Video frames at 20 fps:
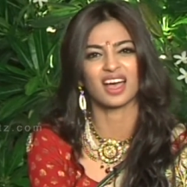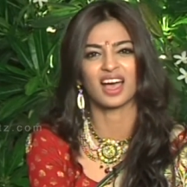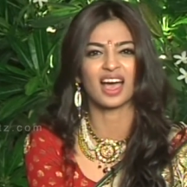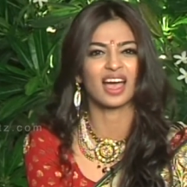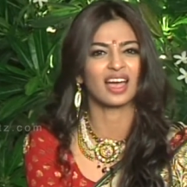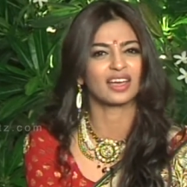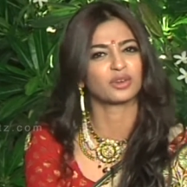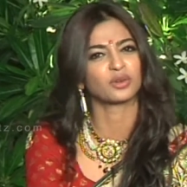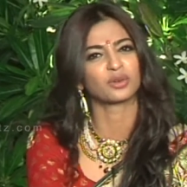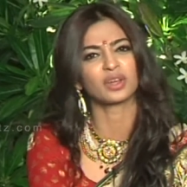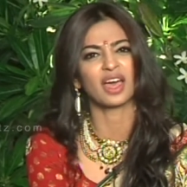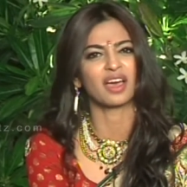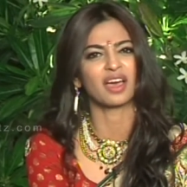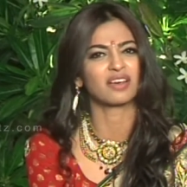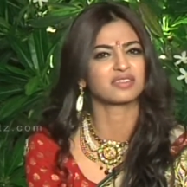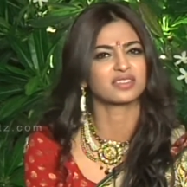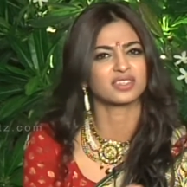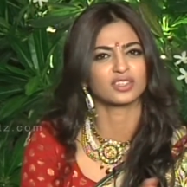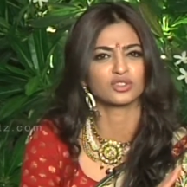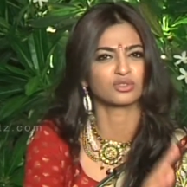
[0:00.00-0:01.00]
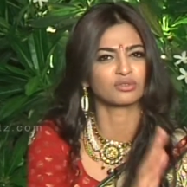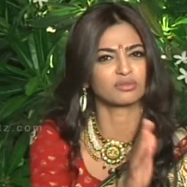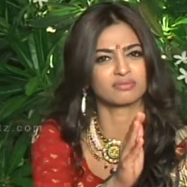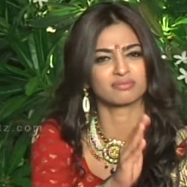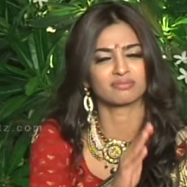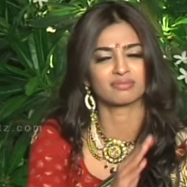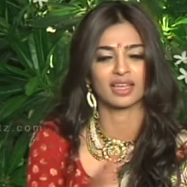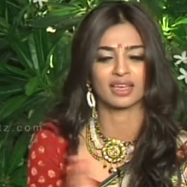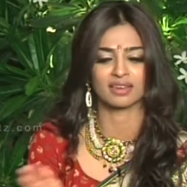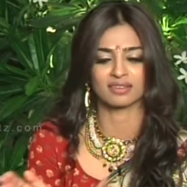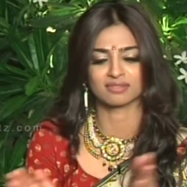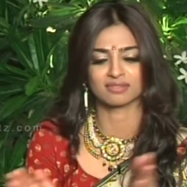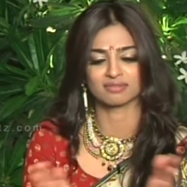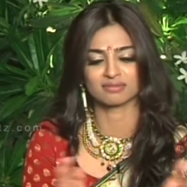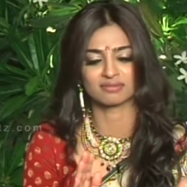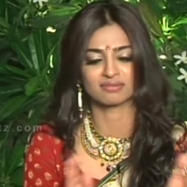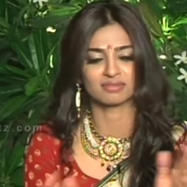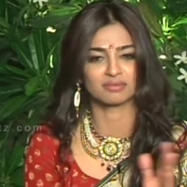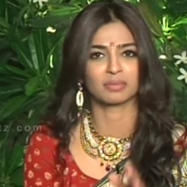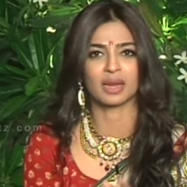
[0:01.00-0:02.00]
I don't have such like
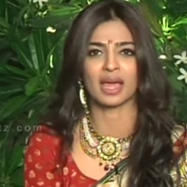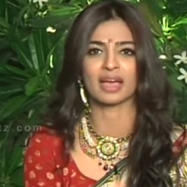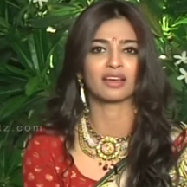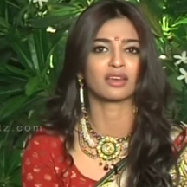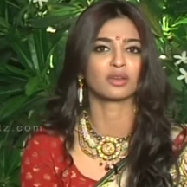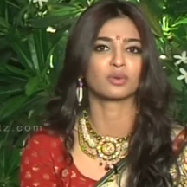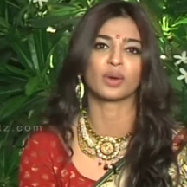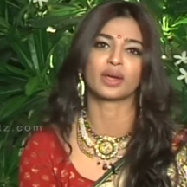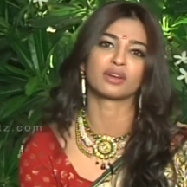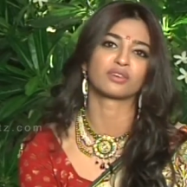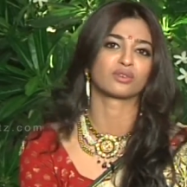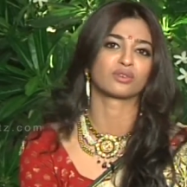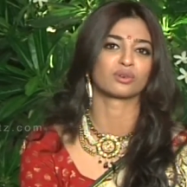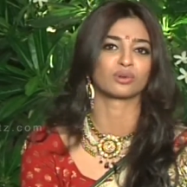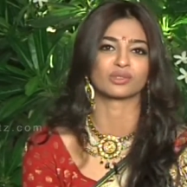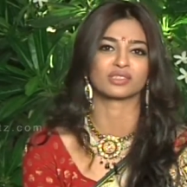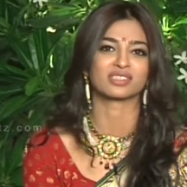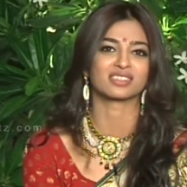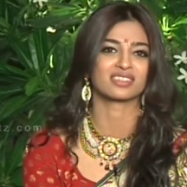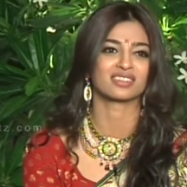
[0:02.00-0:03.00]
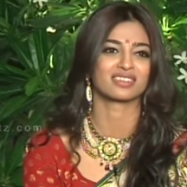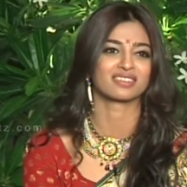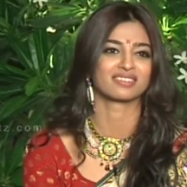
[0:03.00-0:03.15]
black and white rules.